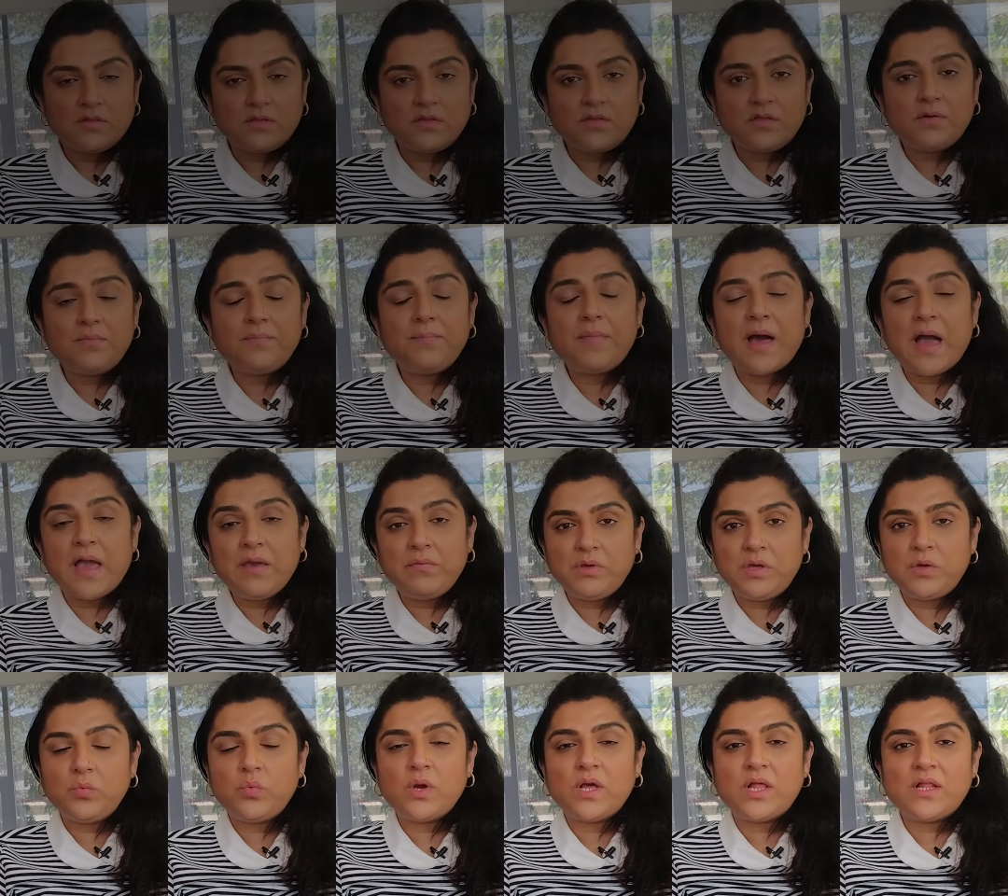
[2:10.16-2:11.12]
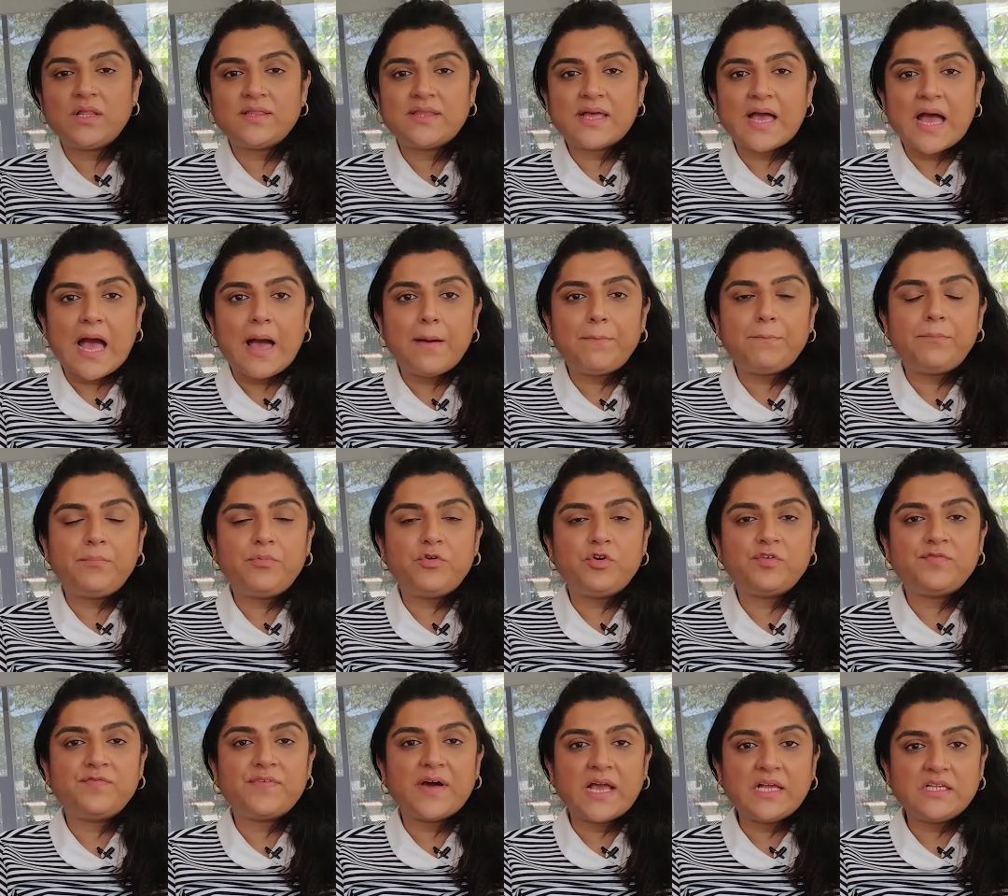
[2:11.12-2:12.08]
The MyWay Wealth app
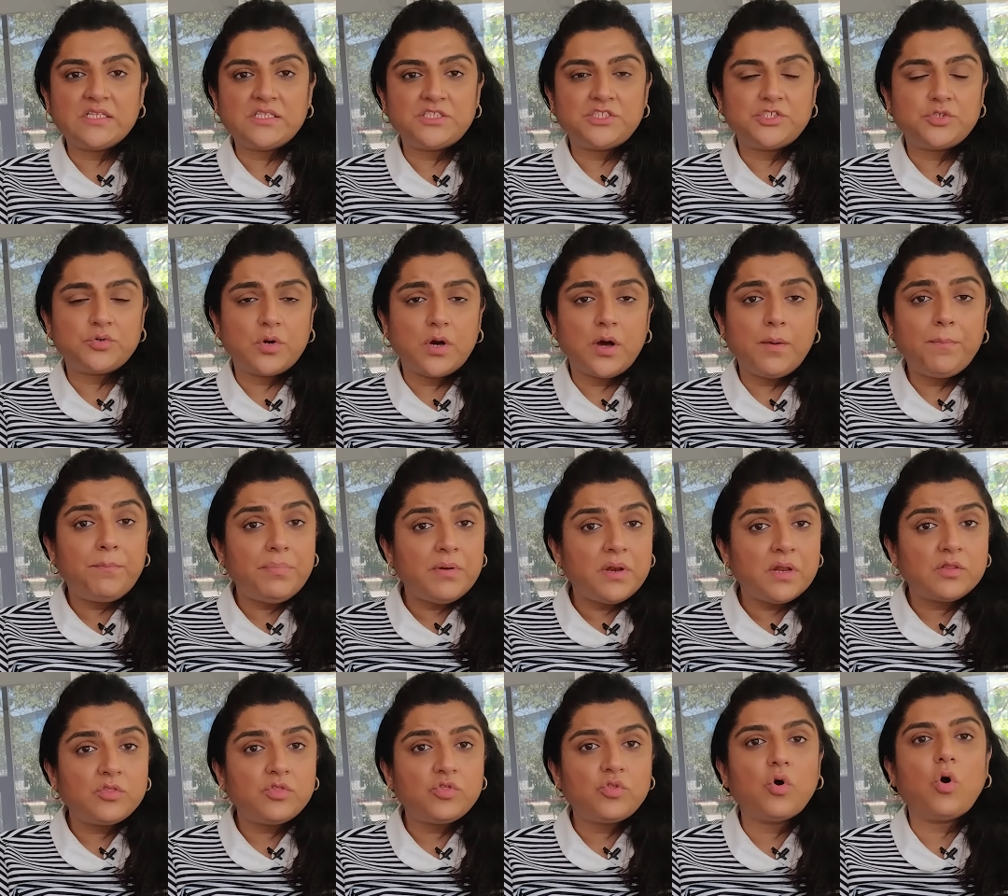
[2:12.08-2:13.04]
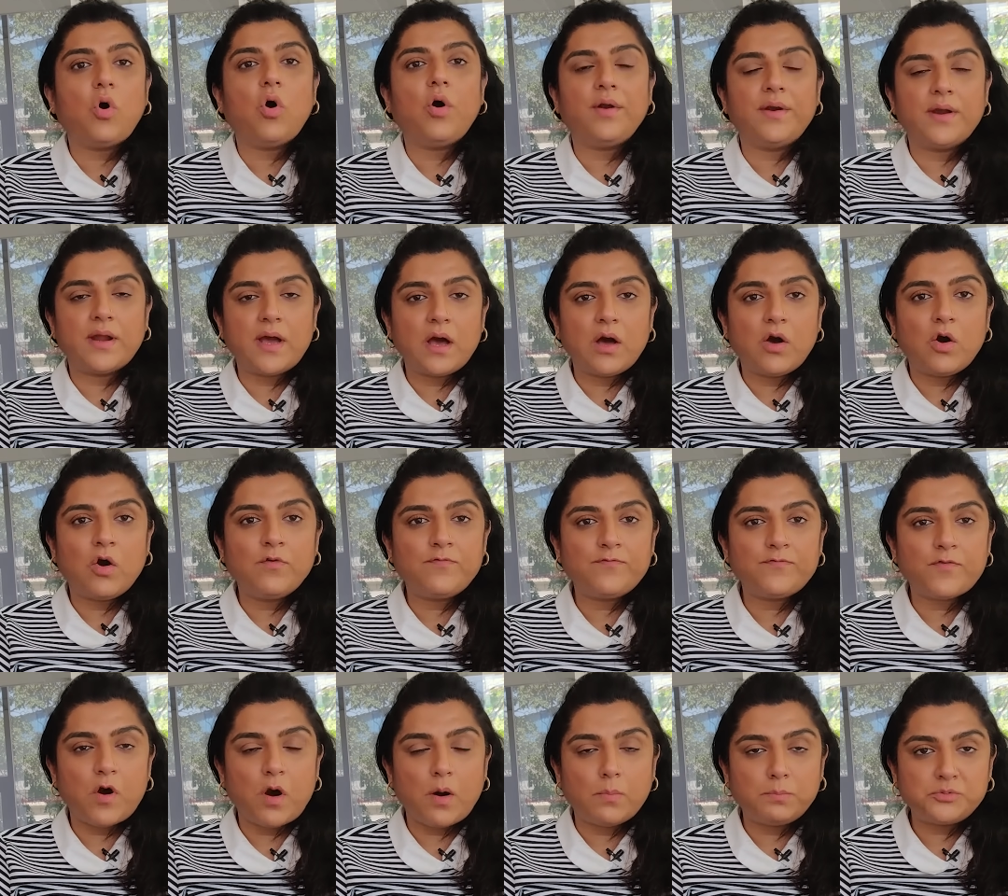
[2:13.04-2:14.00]
provides you a plethora
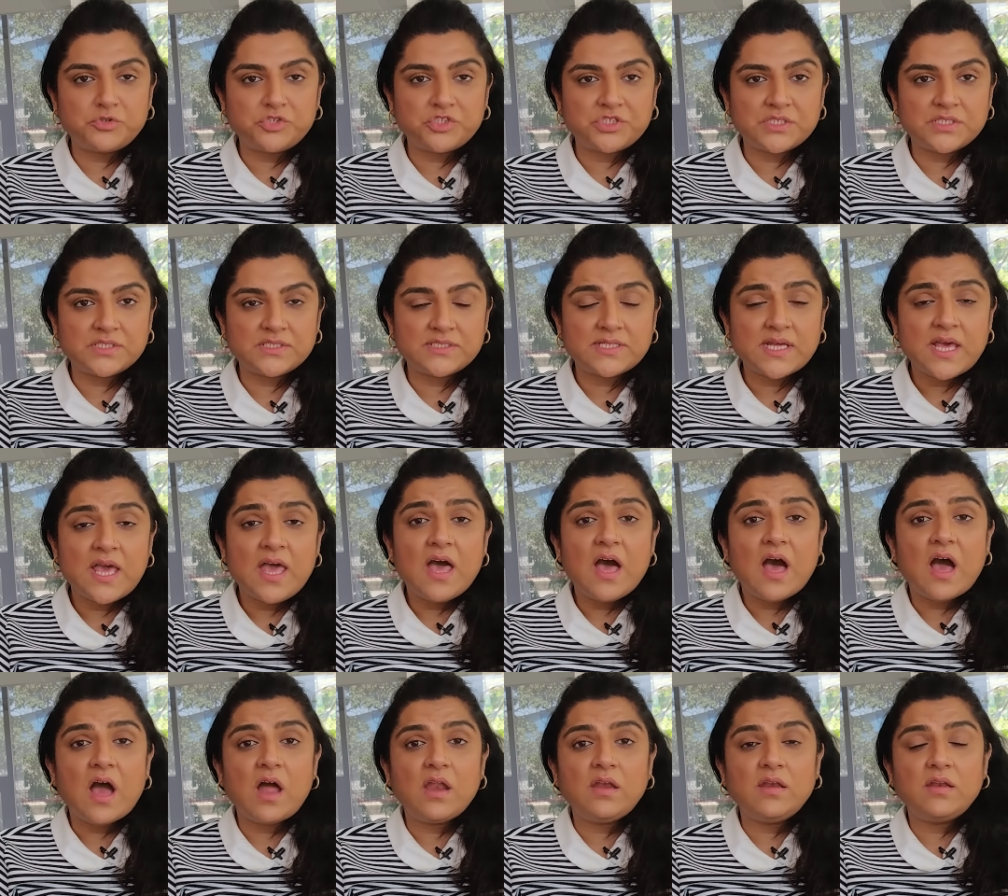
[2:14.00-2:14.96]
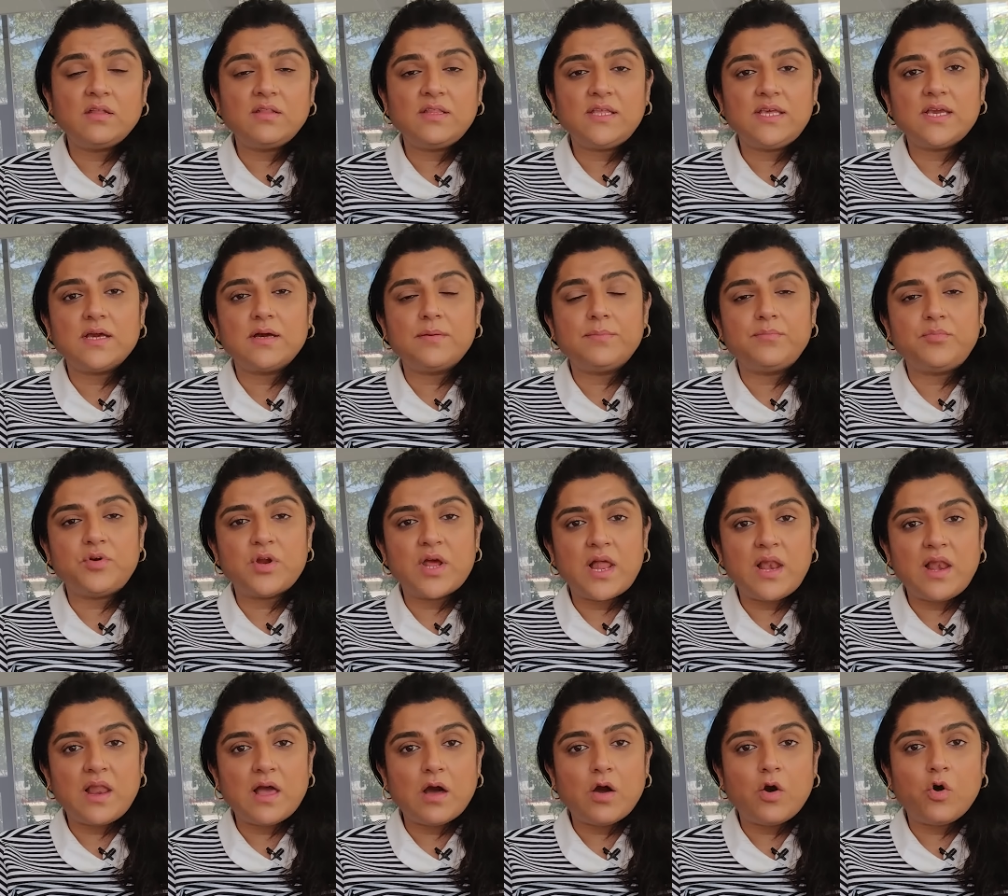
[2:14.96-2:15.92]
of options under the
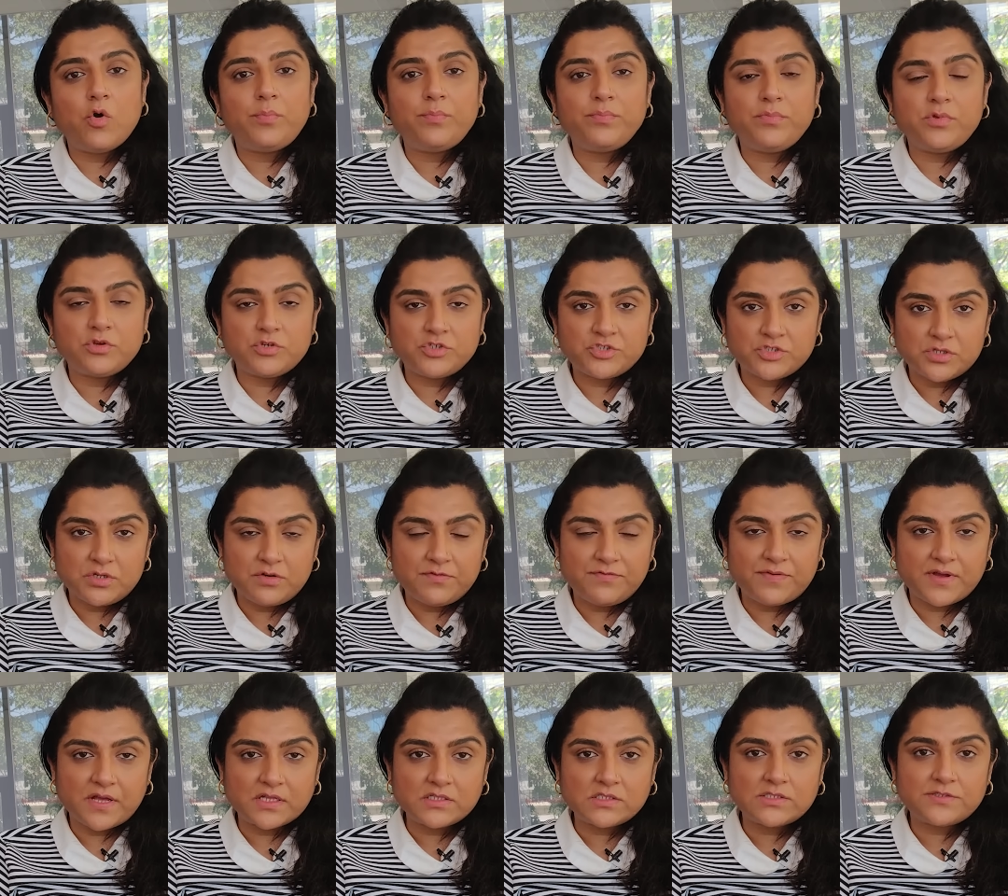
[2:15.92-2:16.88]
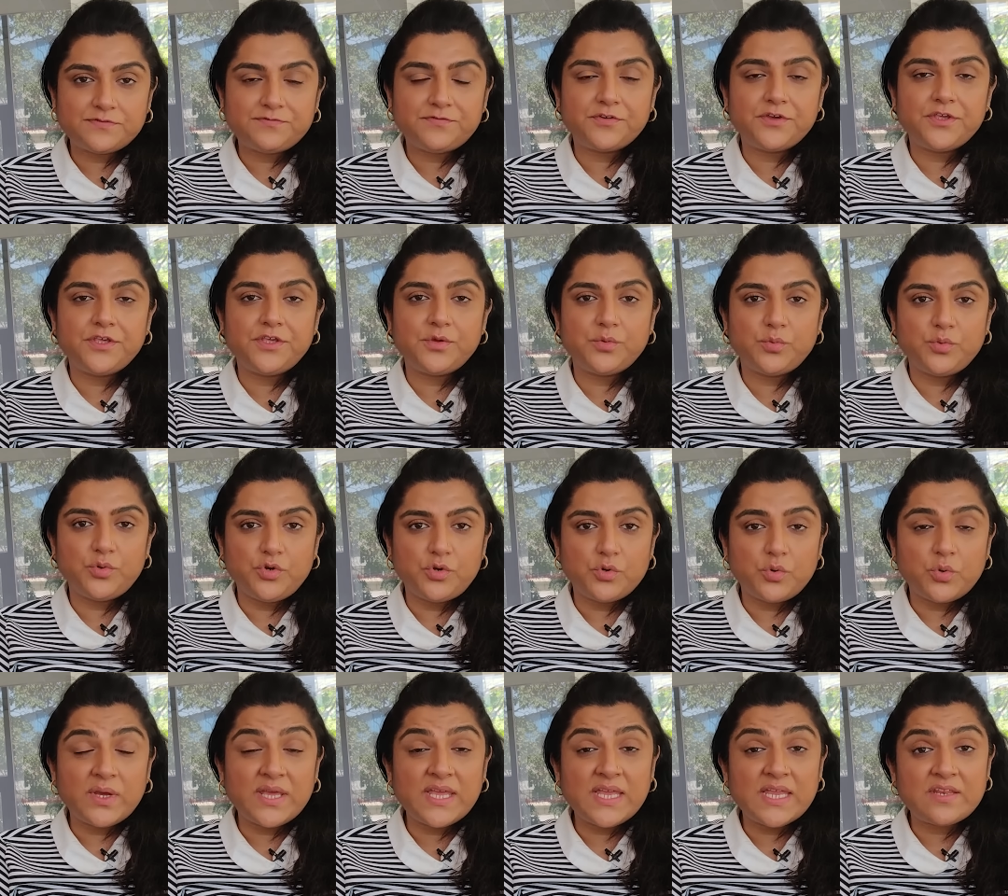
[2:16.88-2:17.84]
umbrella of mutual funds for you
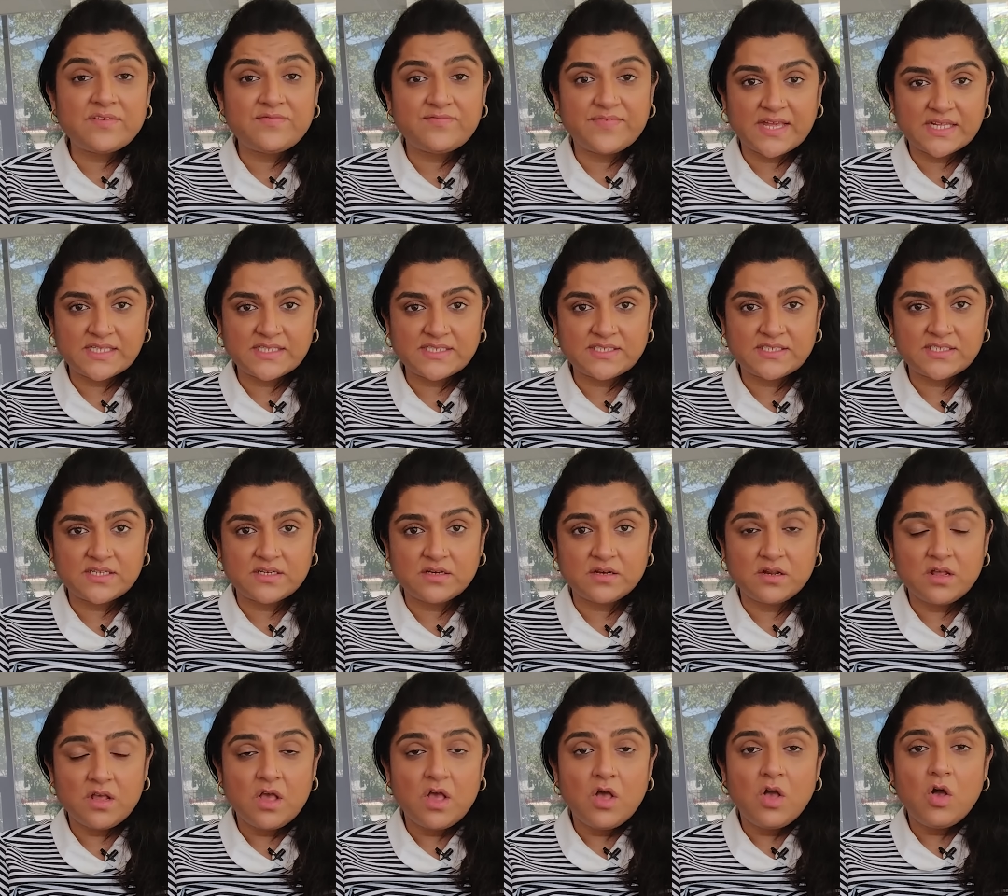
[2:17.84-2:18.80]
to invest in.